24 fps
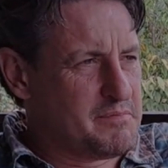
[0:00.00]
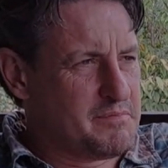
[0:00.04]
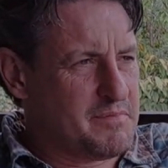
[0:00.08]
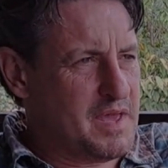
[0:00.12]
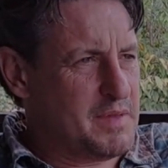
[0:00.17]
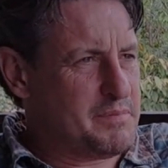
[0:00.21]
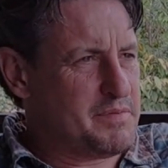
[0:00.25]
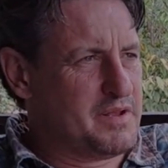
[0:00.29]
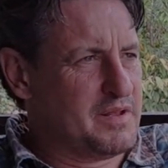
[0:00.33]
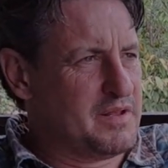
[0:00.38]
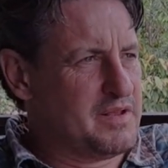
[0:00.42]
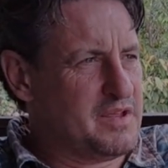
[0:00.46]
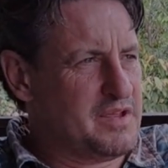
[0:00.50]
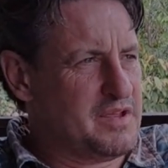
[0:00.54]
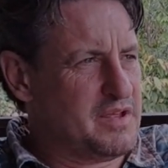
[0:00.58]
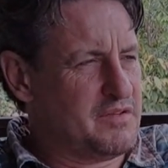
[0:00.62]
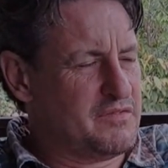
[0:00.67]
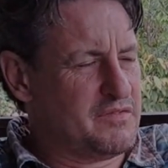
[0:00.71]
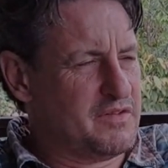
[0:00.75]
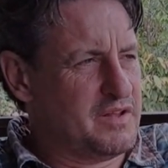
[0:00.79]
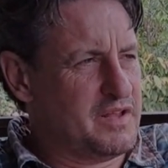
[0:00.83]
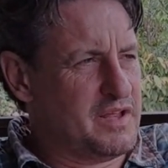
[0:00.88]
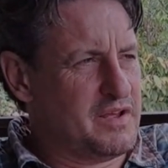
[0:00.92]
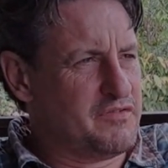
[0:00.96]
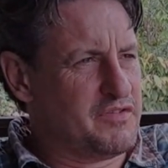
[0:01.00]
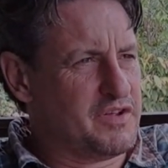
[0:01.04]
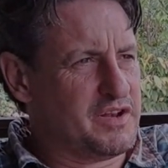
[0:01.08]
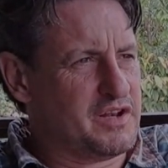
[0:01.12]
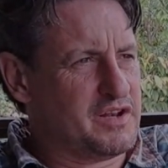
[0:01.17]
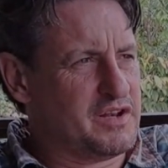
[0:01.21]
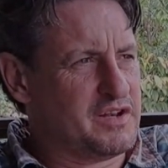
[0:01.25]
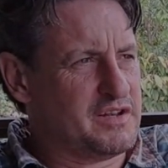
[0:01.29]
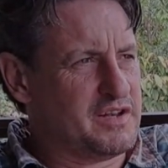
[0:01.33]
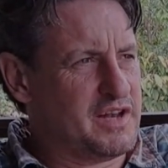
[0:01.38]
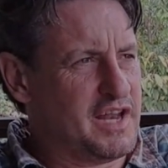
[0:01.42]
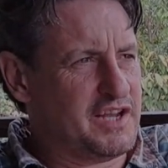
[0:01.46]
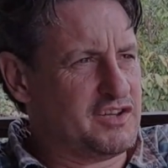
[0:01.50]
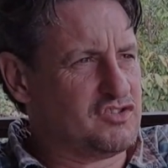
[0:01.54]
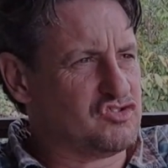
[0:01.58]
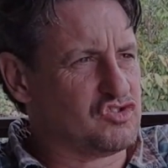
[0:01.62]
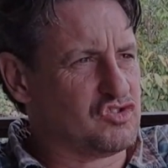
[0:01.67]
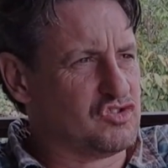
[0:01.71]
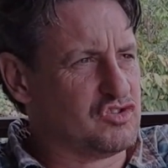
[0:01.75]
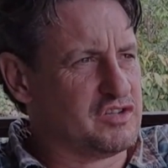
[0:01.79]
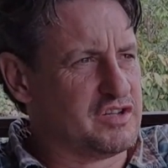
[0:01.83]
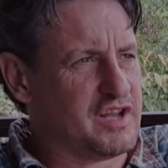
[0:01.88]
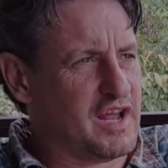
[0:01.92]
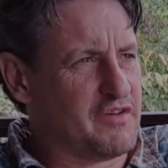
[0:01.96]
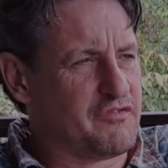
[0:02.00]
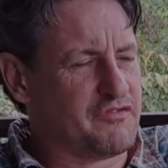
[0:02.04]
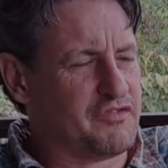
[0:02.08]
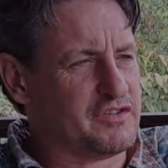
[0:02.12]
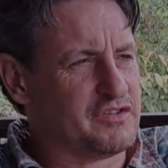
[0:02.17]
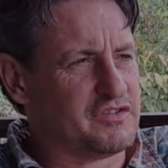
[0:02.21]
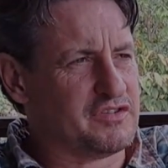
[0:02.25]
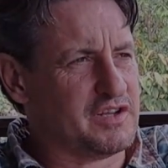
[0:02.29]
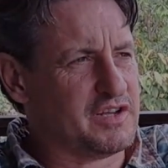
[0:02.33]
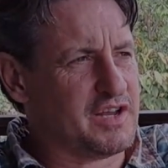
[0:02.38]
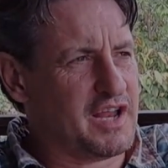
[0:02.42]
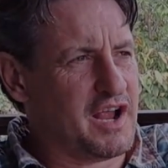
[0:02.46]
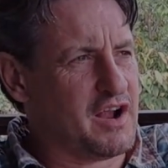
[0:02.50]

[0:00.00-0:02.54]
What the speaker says: maybe live in nature deficit